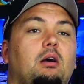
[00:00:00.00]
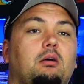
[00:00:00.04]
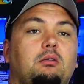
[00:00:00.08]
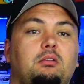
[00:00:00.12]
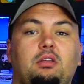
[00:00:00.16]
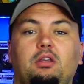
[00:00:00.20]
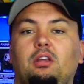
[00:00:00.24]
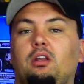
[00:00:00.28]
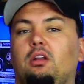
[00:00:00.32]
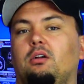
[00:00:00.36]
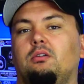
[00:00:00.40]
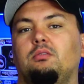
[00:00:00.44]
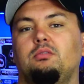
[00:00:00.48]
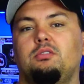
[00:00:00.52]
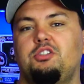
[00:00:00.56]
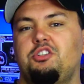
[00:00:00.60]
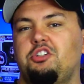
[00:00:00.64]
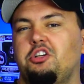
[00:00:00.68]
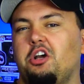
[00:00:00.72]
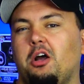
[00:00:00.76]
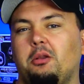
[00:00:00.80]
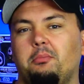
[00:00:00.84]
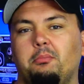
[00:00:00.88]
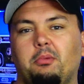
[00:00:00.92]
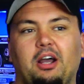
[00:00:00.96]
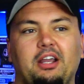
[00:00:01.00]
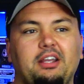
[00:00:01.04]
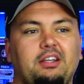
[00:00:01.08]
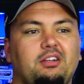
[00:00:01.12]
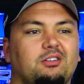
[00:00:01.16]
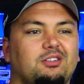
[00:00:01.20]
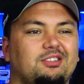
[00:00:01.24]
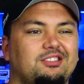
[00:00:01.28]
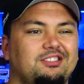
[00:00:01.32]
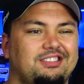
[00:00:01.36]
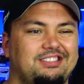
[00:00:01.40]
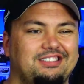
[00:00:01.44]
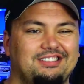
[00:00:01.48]
you know, Shawn
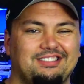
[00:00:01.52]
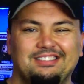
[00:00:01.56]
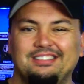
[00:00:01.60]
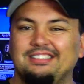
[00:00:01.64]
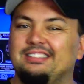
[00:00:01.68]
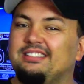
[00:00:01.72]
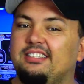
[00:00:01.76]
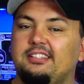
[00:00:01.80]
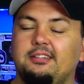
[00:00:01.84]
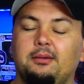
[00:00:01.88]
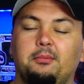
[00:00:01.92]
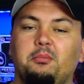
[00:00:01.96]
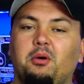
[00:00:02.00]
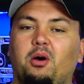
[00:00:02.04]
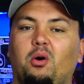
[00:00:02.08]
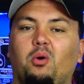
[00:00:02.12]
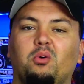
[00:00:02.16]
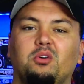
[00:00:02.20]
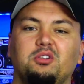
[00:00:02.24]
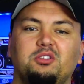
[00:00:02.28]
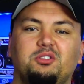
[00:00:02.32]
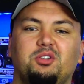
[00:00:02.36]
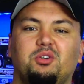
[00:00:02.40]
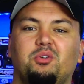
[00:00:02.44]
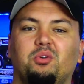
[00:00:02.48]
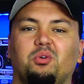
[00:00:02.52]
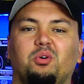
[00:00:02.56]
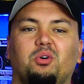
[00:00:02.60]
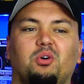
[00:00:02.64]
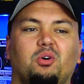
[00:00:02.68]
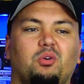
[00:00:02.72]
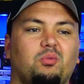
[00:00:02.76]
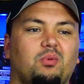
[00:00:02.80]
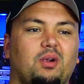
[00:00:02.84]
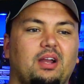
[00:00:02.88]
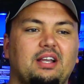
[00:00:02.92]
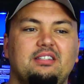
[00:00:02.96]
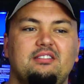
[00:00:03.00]
Michaels and some old school
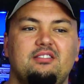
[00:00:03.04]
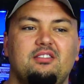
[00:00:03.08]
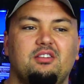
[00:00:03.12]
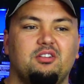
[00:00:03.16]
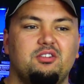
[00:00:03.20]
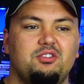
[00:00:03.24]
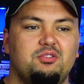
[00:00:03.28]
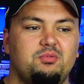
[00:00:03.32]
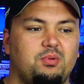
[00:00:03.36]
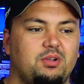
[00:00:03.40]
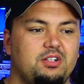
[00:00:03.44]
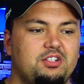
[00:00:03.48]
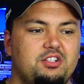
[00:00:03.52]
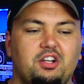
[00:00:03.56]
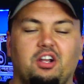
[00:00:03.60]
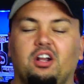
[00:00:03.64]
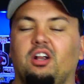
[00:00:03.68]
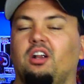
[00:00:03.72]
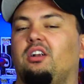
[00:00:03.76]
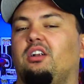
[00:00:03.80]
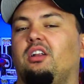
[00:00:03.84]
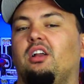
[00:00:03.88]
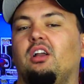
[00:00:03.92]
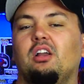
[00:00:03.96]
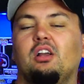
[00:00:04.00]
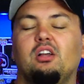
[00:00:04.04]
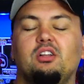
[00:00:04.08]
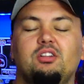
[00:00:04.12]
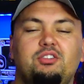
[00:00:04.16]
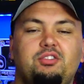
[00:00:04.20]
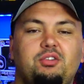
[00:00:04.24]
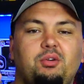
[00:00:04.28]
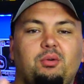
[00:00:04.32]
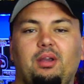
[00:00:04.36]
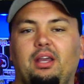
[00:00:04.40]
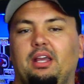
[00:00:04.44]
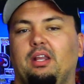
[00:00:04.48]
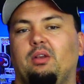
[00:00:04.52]
wrestlers return
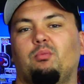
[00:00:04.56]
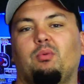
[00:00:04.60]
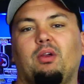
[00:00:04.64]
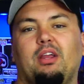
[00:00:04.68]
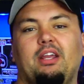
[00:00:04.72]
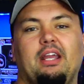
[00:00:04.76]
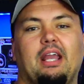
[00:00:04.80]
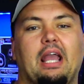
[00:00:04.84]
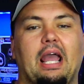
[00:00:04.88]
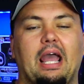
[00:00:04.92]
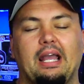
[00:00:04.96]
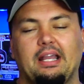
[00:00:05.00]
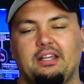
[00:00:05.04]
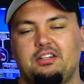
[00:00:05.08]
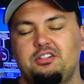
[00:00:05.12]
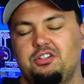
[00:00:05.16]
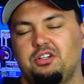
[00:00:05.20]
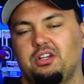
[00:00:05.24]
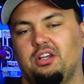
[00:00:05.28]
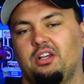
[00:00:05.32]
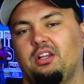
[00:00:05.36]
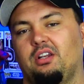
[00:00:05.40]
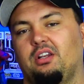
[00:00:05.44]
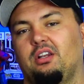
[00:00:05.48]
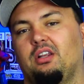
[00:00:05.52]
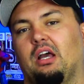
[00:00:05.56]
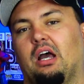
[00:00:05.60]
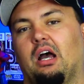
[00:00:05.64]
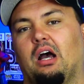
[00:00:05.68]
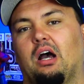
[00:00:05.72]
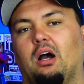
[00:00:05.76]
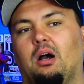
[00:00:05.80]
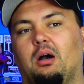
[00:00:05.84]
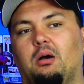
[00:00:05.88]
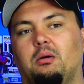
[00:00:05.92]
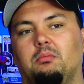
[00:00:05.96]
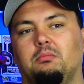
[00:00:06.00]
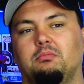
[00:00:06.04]
to in-ring action.
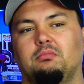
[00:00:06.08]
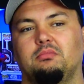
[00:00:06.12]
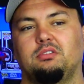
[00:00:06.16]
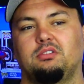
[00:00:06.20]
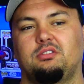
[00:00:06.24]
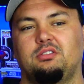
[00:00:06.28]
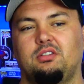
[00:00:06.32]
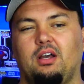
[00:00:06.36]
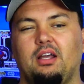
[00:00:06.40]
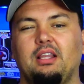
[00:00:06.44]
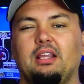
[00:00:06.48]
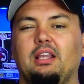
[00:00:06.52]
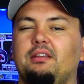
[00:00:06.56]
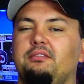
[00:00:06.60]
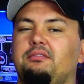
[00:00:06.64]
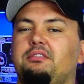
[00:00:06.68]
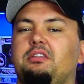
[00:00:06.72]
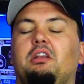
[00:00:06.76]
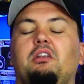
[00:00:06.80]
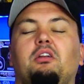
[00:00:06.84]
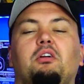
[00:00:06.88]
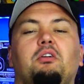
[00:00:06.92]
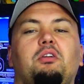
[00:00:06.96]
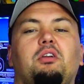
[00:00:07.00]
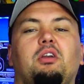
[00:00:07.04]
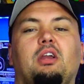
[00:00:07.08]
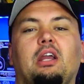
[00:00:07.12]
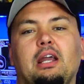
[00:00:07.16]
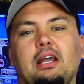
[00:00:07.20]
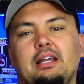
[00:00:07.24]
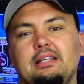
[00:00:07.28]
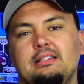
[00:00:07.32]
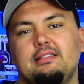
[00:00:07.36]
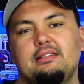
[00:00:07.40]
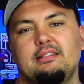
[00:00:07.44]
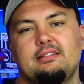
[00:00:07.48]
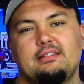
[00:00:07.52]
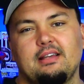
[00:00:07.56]
So I'd love to know your
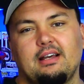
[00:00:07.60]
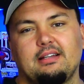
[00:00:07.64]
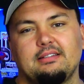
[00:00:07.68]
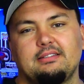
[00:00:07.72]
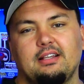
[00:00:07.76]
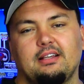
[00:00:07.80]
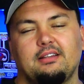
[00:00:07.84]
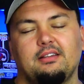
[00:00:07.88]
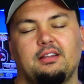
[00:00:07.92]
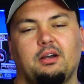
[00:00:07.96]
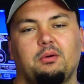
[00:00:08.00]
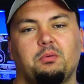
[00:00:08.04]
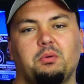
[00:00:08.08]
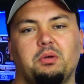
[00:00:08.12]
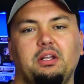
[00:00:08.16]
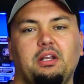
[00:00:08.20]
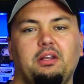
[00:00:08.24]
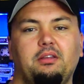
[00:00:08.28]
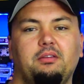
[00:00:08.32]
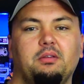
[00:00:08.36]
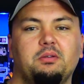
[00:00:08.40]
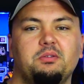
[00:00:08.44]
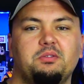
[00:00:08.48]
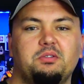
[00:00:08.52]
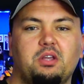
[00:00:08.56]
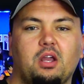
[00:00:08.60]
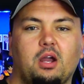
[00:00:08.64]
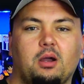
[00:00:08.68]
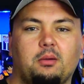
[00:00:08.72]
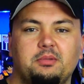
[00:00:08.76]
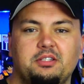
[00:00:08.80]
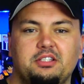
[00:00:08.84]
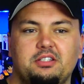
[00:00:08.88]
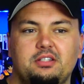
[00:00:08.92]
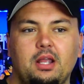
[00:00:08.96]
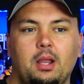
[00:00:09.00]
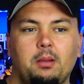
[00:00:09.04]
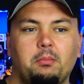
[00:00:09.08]
guys' thoughts on that one in those
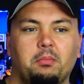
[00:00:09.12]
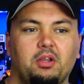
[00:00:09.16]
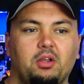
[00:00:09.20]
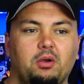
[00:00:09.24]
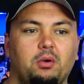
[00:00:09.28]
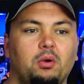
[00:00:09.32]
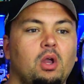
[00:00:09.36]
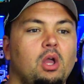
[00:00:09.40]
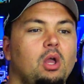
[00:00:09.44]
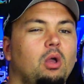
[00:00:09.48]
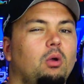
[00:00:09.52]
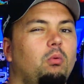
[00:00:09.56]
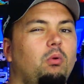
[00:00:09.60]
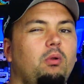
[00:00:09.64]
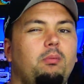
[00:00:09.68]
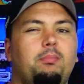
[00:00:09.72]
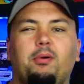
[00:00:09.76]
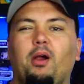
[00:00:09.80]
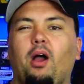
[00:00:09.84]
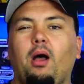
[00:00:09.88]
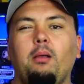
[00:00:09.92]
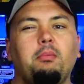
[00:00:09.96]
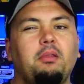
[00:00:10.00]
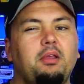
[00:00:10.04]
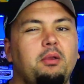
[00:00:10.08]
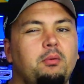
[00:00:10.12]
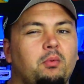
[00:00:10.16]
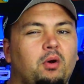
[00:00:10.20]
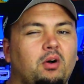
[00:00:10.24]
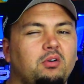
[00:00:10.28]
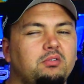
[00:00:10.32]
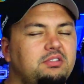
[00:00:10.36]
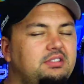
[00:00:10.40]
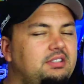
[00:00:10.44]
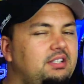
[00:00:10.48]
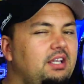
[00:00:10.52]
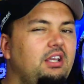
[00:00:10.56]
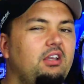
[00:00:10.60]
comments down below. We probably
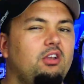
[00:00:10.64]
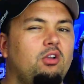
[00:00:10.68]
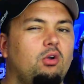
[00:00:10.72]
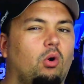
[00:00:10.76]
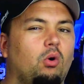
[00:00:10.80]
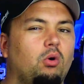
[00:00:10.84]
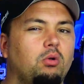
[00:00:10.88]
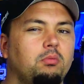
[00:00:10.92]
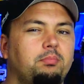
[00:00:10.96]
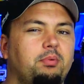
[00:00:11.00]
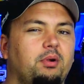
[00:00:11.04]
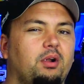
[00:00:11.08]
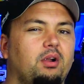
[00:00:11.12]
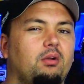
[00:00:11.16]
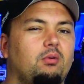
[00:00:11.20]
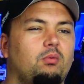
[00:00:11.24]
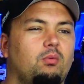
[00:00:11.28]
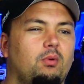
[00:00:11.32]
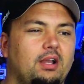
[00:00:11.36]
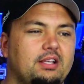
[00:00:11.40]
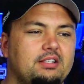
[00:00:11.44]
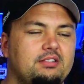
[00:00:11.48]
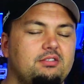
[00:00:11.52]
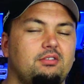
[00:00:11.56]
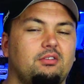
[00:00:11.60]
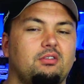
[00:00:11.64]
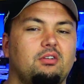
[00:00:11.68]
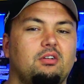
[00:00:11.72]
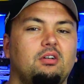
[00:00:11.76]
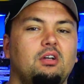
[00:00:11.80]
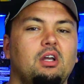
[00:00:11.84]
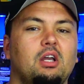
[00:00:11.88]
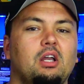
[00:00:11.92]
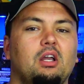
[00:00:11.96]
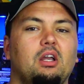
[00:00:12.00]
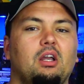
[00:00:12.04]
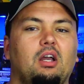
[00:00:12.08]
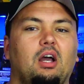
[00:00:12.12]
won't see Goldberg wrestle,
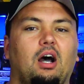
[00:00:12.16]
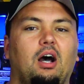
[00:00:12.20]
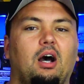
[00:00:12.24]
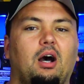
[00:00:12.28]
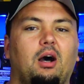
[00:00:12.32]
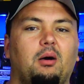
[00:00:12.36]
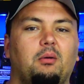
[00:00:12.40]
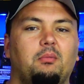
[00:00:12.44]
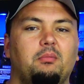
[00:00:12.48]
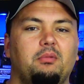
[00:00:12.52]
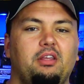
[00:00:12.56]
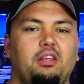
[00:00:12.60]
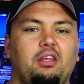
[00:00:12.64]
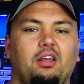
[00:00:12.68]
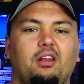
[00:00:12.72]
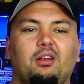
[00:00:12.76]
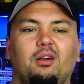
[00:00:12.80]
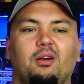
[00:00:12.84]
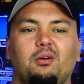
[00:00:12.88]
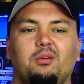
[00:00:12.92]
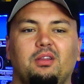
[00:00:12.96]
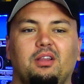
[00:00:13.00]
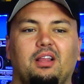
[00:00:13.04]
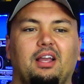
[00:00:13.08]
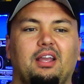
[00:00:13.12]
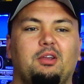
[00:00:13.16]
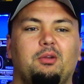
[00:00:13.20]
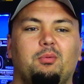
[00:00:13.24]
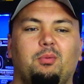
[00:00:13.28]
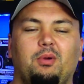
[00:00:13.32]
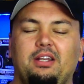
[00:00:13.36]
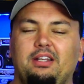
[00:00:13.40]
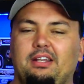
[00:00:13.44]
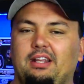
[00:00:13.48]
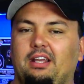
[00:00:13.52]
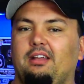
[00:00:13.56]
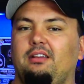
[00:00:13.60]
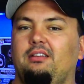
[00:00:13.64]
you know, like we
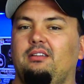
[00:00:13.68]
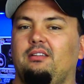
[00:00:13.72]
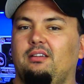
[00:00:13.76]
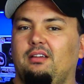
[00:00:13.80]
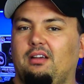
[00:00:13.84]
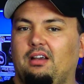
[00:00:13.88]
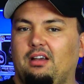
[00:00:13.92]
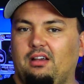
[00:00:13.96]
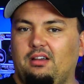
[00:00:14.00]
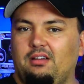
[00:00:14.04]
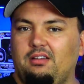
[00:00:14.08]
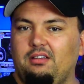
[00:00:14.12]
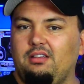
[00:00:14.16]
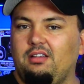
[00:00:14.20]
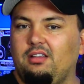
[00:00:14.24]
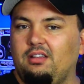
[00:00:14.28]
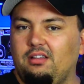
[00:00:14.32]
did a